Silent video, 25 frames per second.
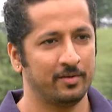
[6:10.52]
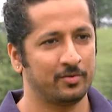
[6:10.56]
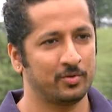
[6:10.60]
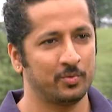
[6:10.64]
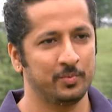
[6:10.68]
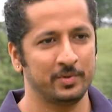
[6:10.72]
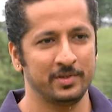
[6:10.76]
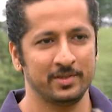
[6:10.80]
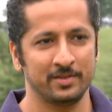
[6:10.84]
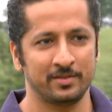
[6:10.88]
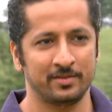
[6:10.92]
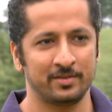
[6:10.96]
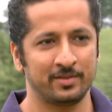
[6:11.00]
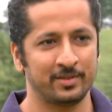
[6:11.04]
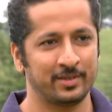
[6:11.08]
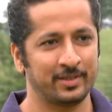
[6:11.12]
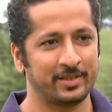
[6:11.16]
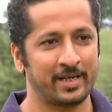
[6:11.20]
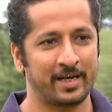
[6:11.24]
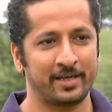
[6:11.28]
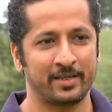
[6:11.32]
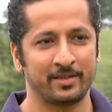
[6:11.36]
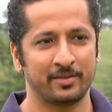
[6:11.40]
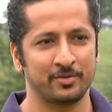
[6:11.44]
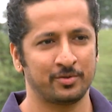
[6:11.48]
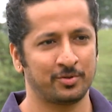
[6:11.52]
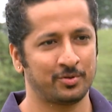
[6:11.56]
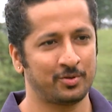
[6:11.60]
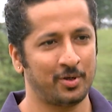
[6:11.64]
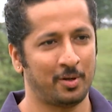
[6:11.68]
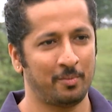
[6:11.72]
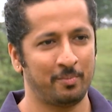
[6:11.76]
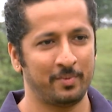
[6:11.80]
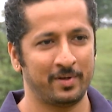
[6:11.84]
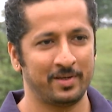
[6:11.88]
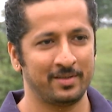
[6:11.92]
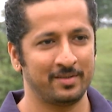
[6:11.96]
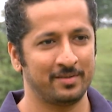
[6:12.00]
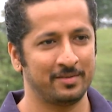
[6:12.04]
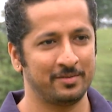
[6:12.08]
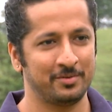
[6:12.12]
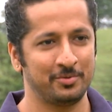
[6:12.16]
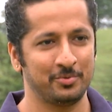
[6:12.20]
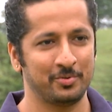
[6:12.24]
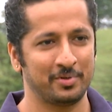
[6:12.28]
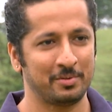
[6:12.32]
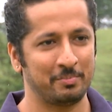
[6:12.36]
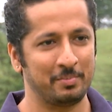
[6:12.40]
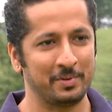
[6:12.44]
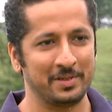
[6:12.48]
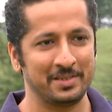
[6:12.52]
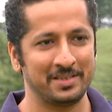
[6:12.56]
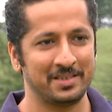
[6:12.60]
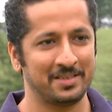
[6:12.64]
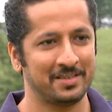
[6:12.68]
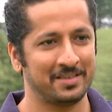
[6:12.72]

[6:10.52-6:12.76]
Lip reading: So we just decided to stop and shoot a picture.